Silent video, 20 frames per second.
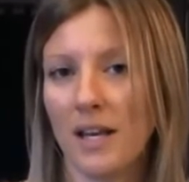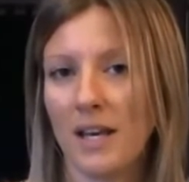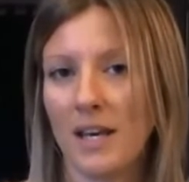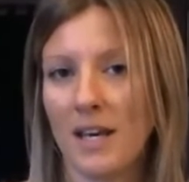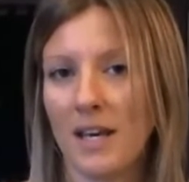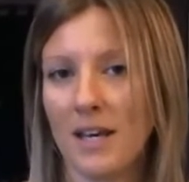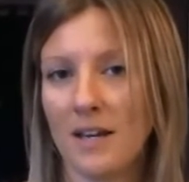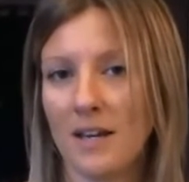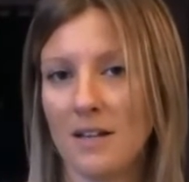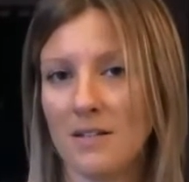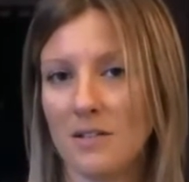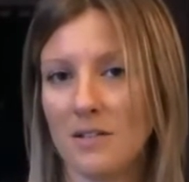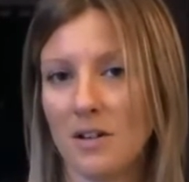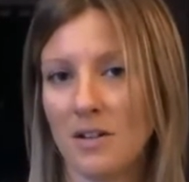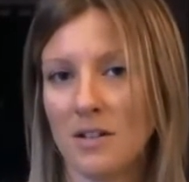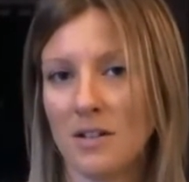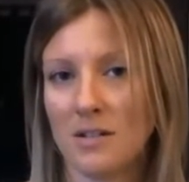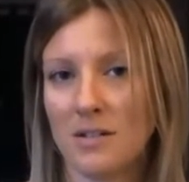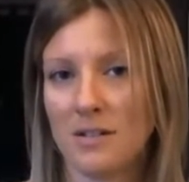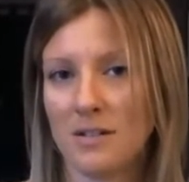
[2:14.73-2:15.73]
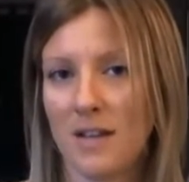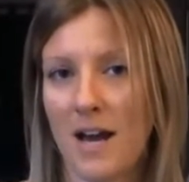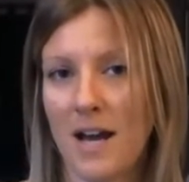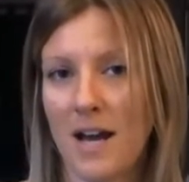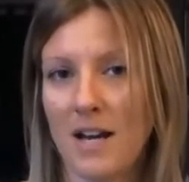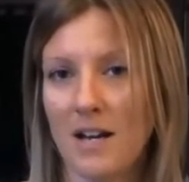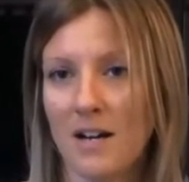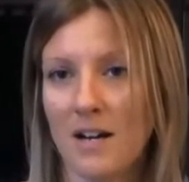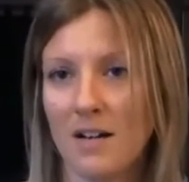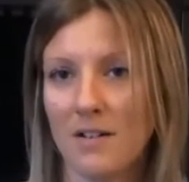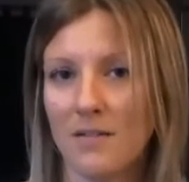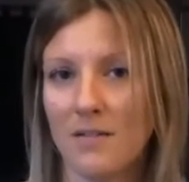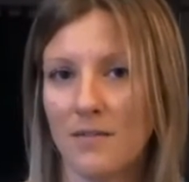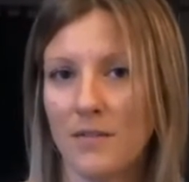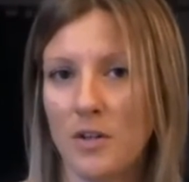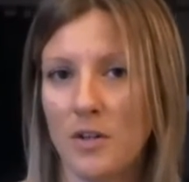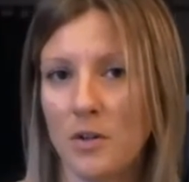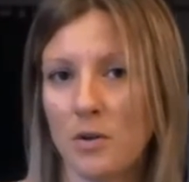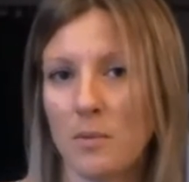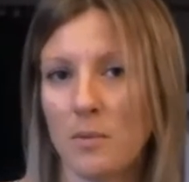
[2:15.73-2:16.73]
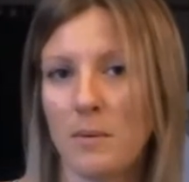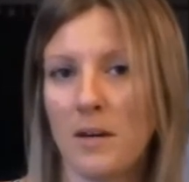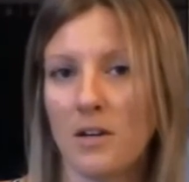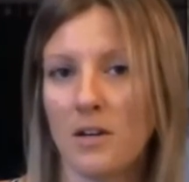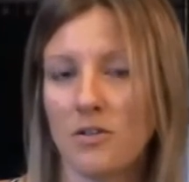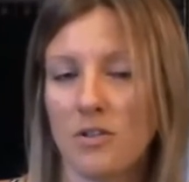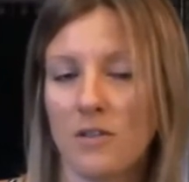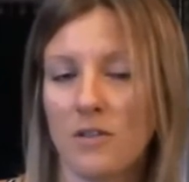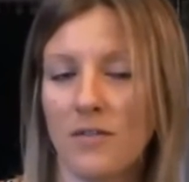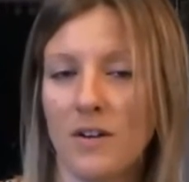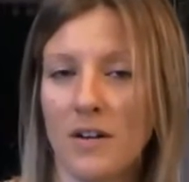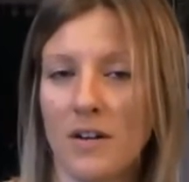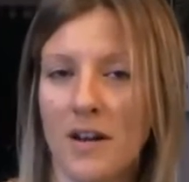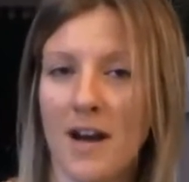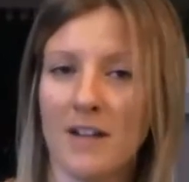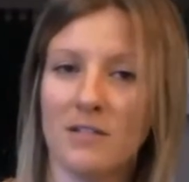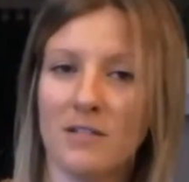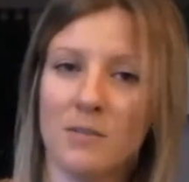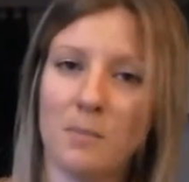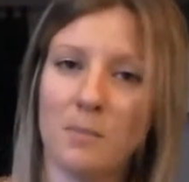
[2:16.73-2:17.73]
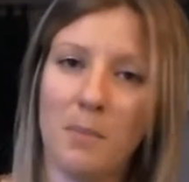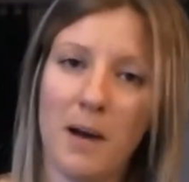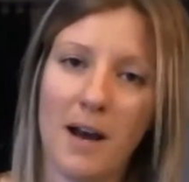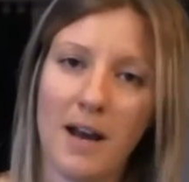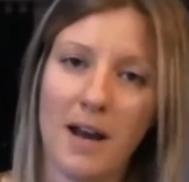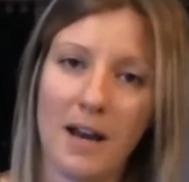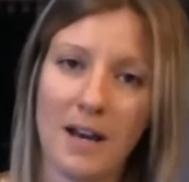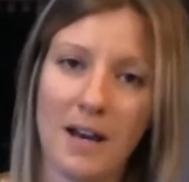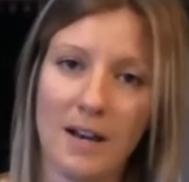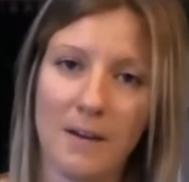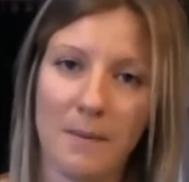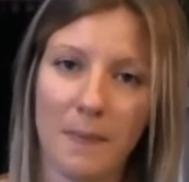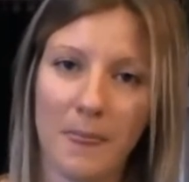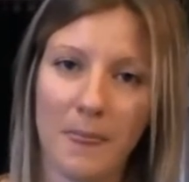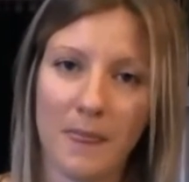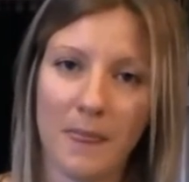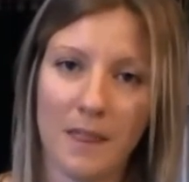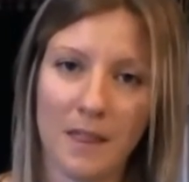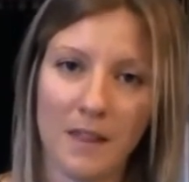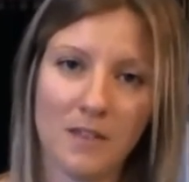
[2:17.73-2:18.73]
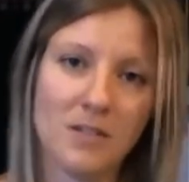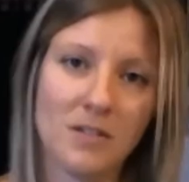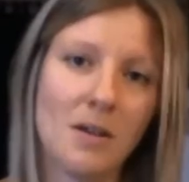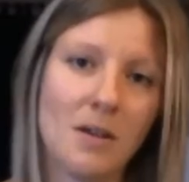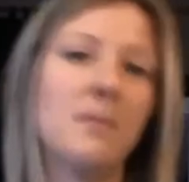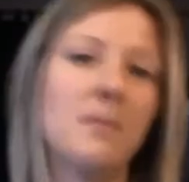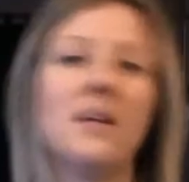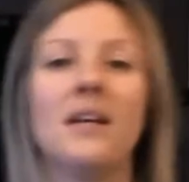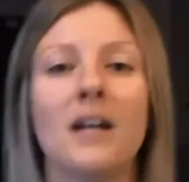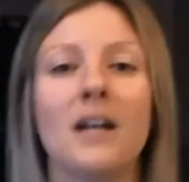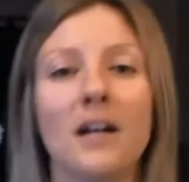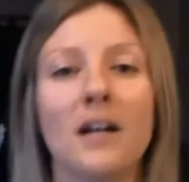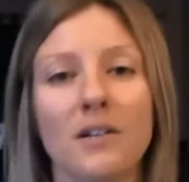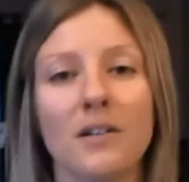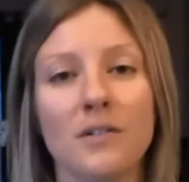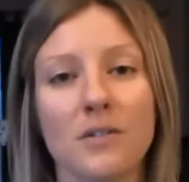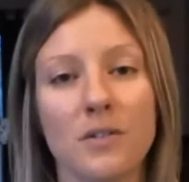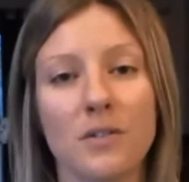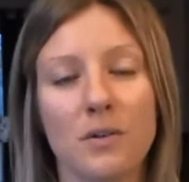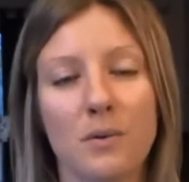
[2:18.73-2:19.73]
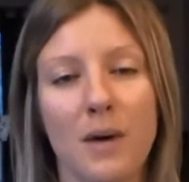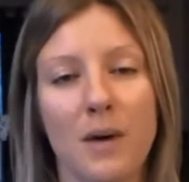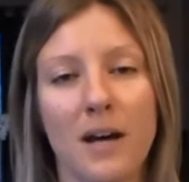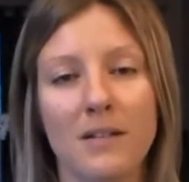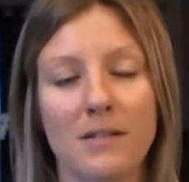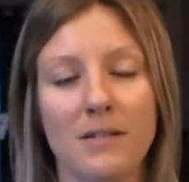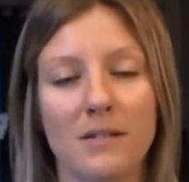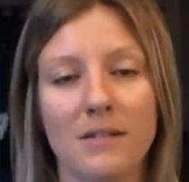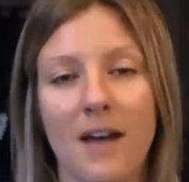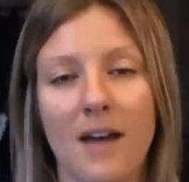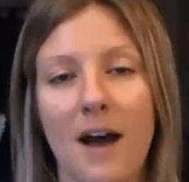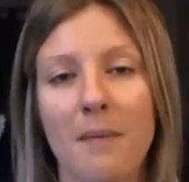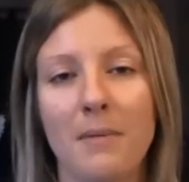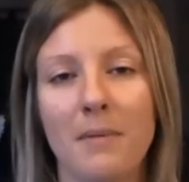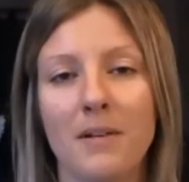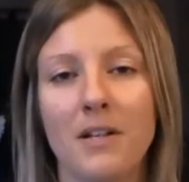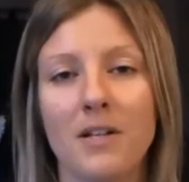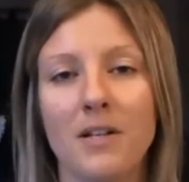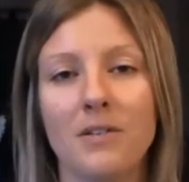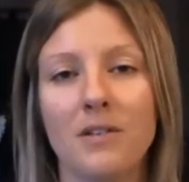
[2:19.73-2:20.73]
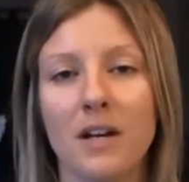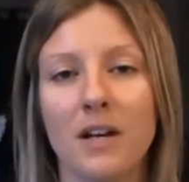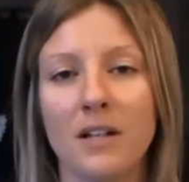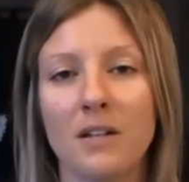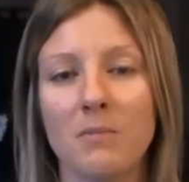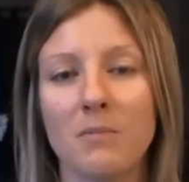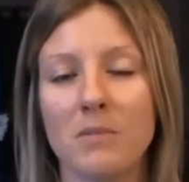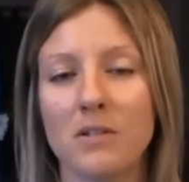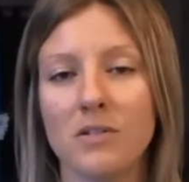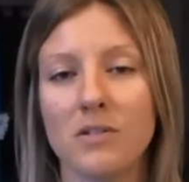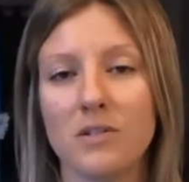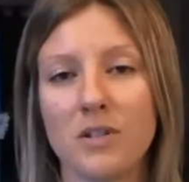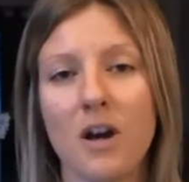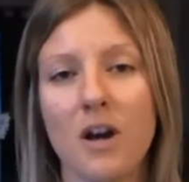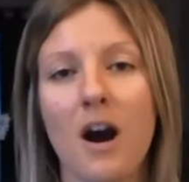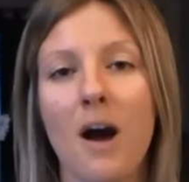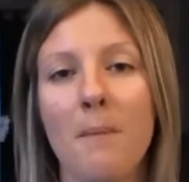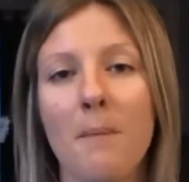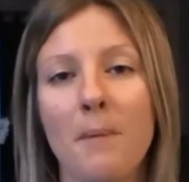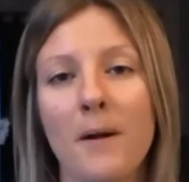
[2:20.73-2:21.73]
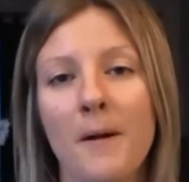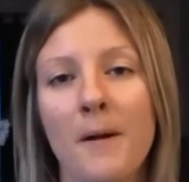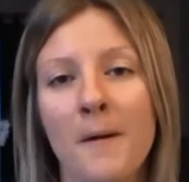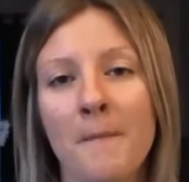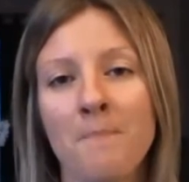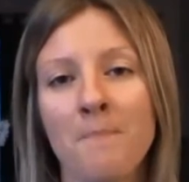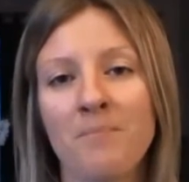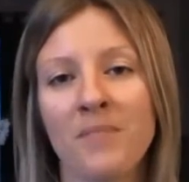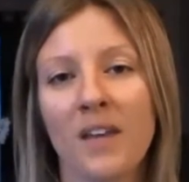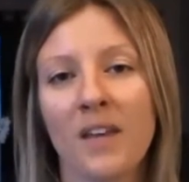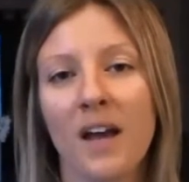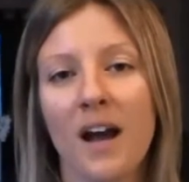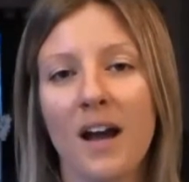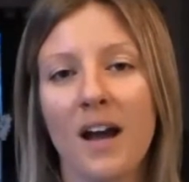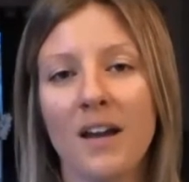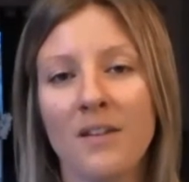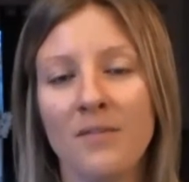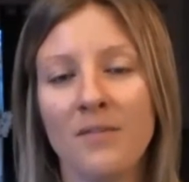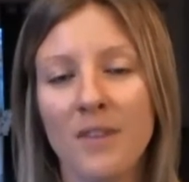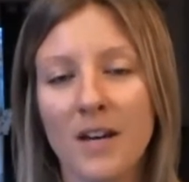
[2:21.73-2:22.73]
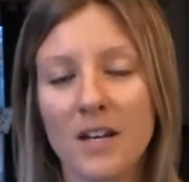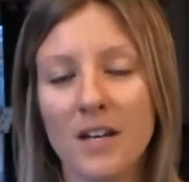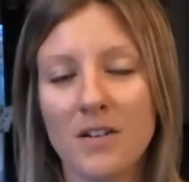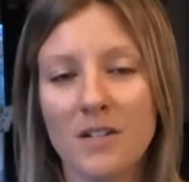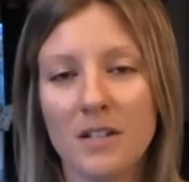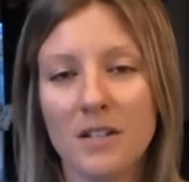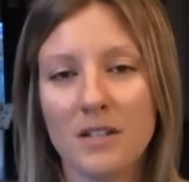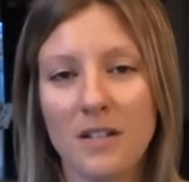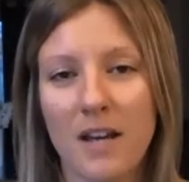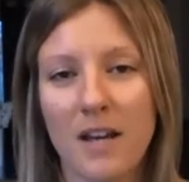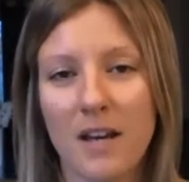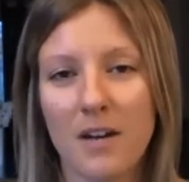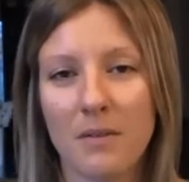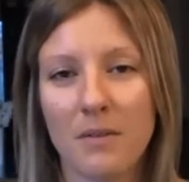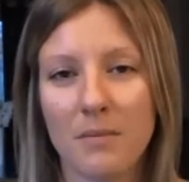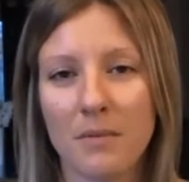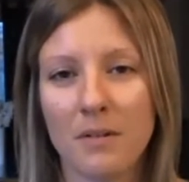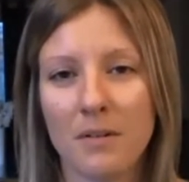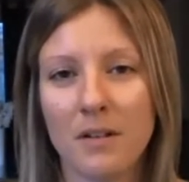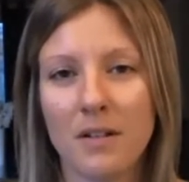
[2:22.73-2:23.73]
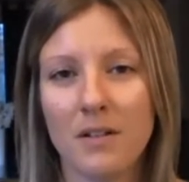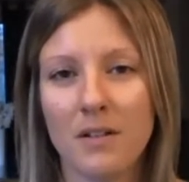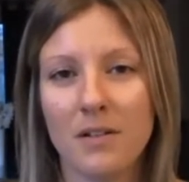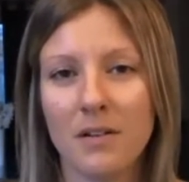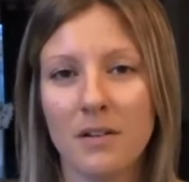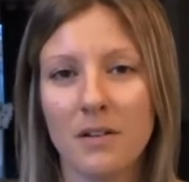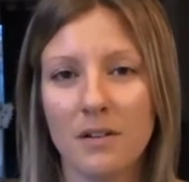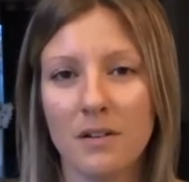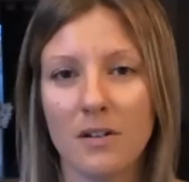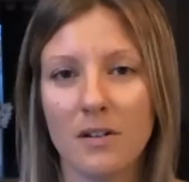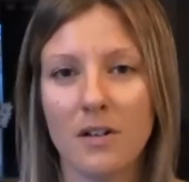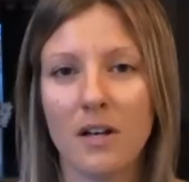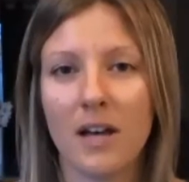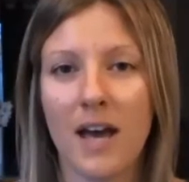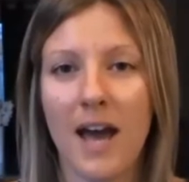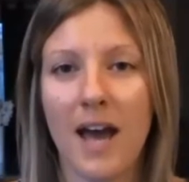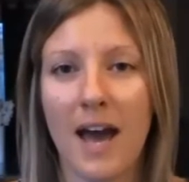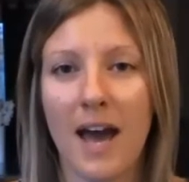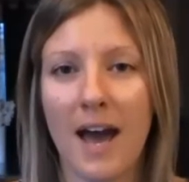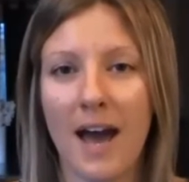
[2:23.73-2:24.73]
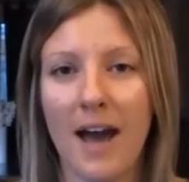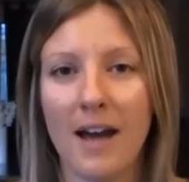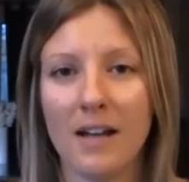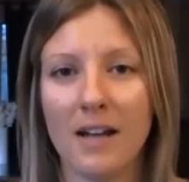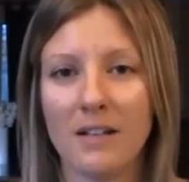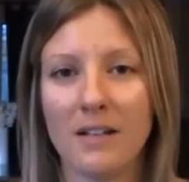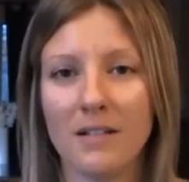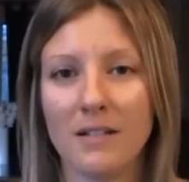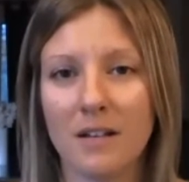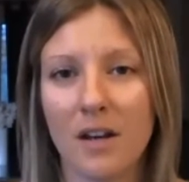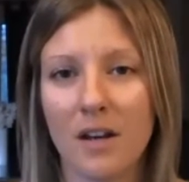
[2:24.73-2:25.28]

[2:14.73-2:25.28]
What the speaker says: is on the side of you're being driven nuts by somebody else who has this habit that you'd like them to stop, I invite you to take a really good look at